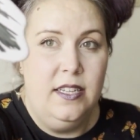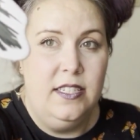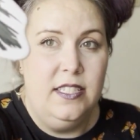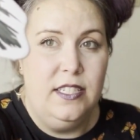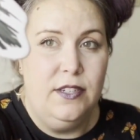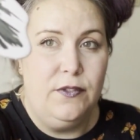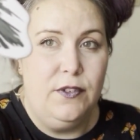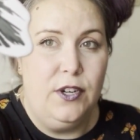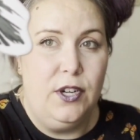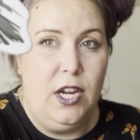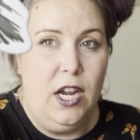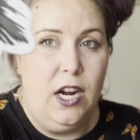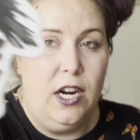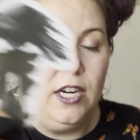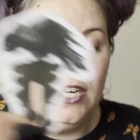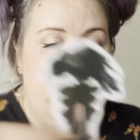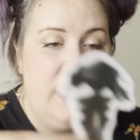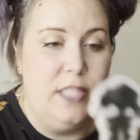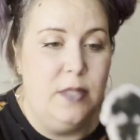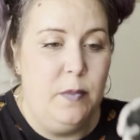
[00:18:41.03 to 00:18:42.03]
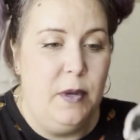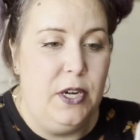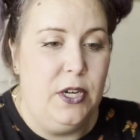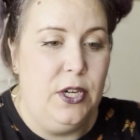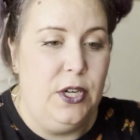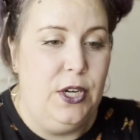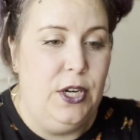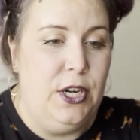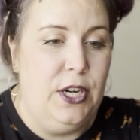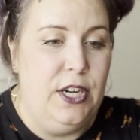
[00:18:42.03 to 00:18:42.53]
different cards, better
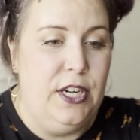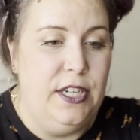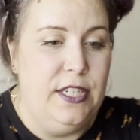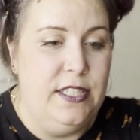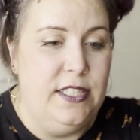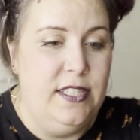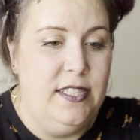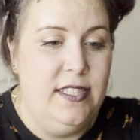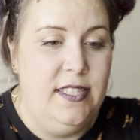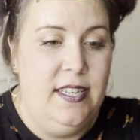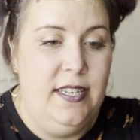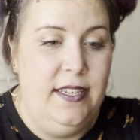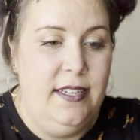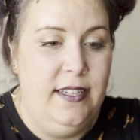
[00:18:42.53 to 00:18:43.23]
cards.